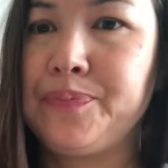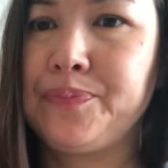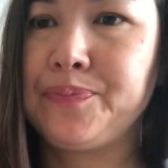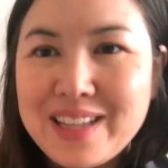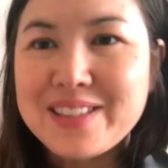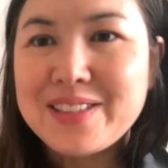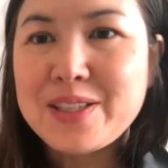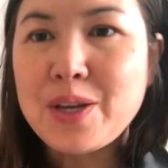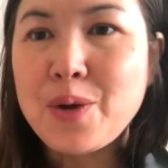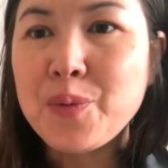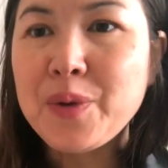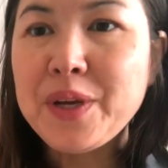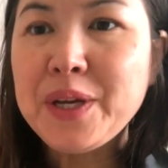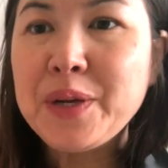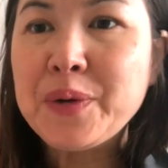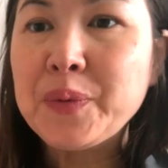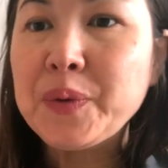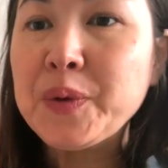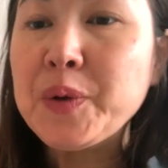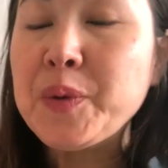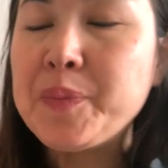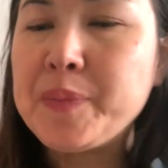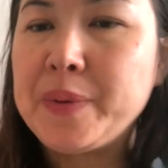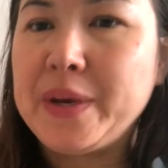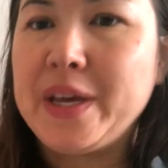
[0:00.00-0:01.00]
So
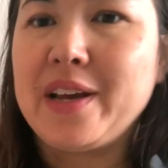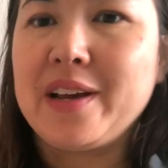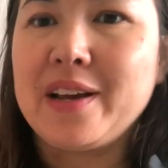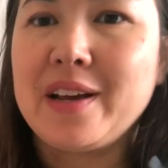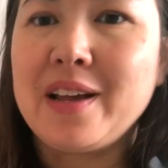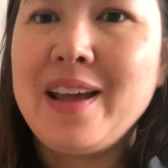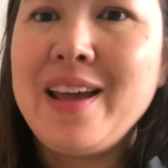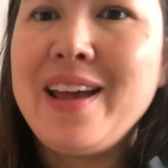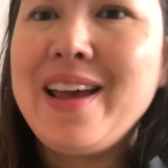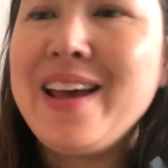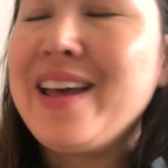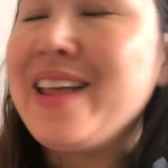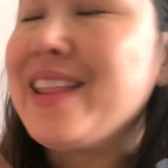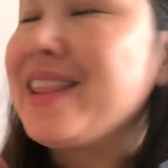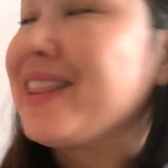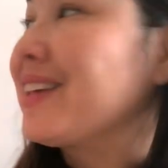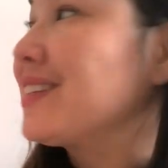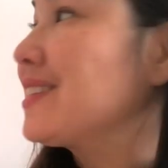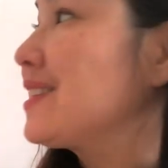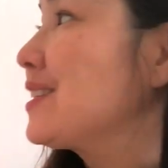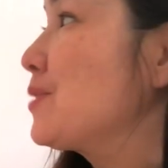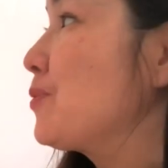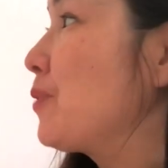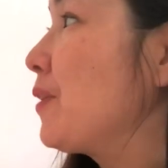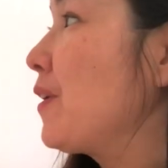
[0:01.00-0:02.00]
regrouping,
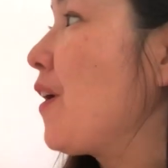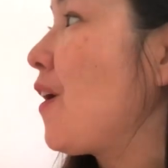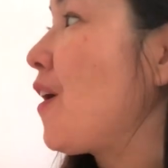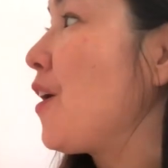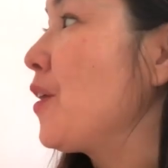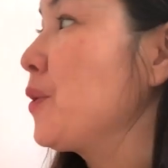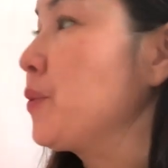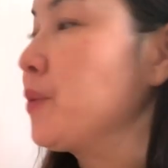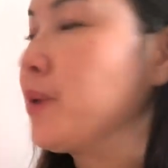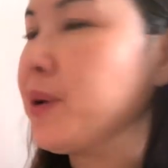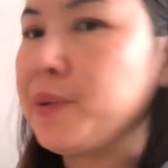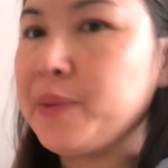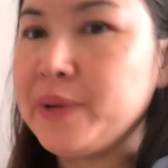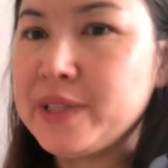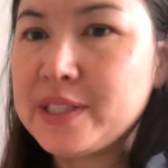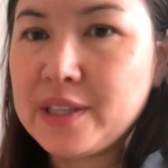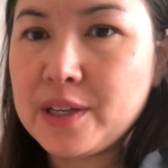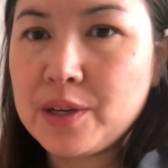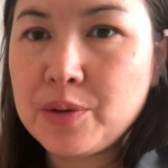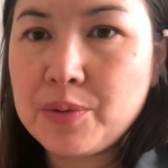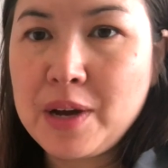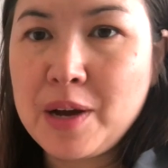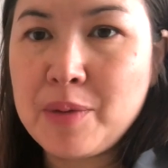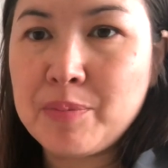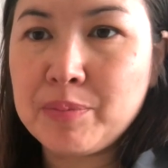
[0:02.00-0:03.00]
this is where all the work we did
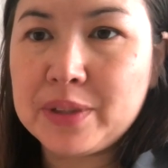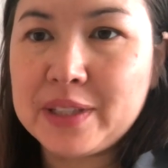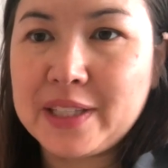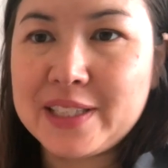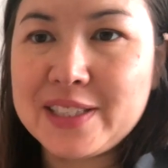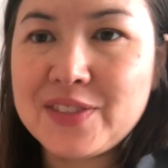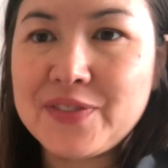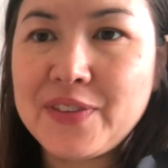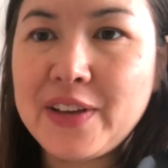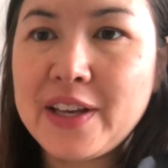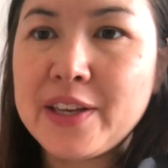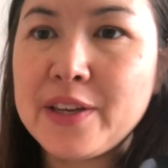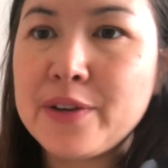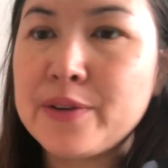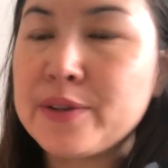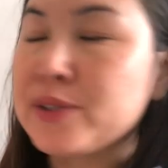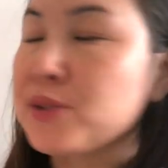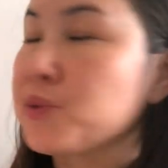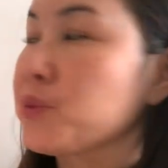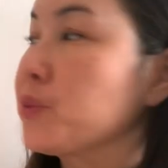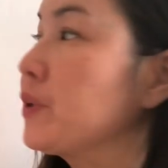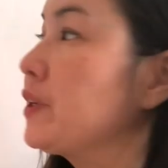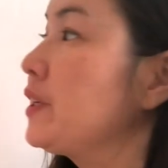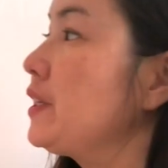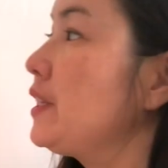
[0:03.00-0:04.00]
around place value is
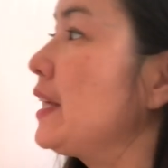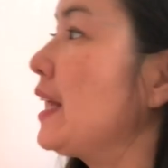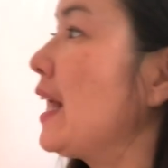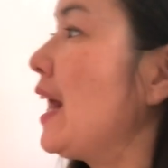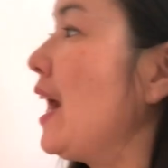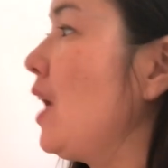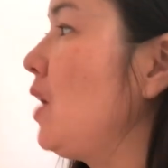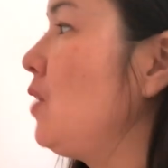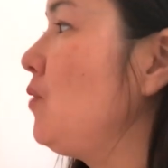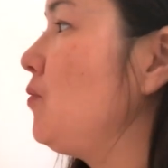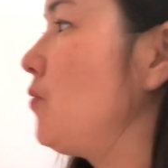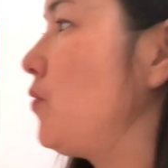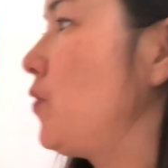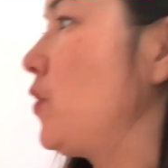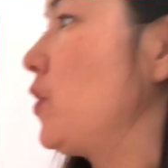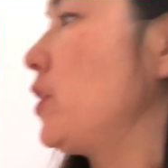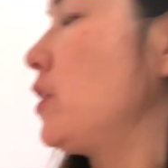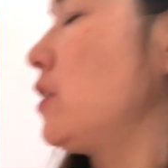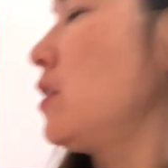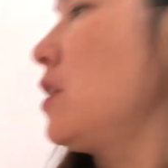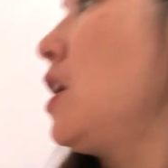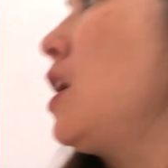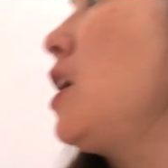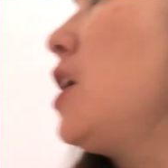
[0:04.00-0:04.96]
really helpful.